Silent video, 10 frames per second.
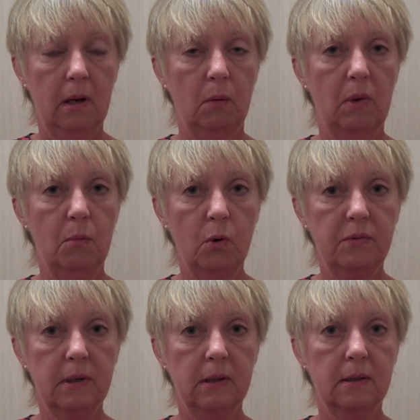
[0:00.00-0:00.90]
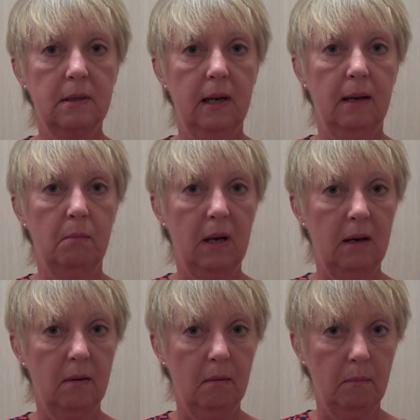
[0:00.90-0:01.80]
and removed it and
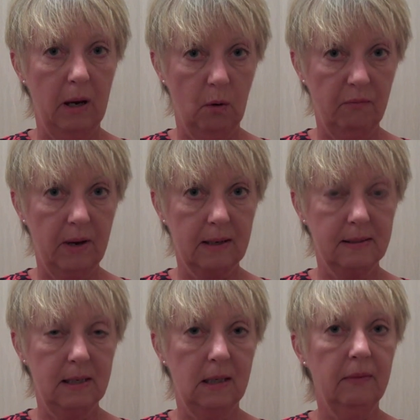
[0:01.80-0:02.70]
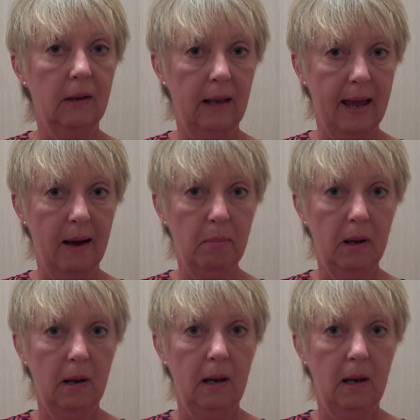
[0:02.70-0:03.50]
made my own vaccine in the lab.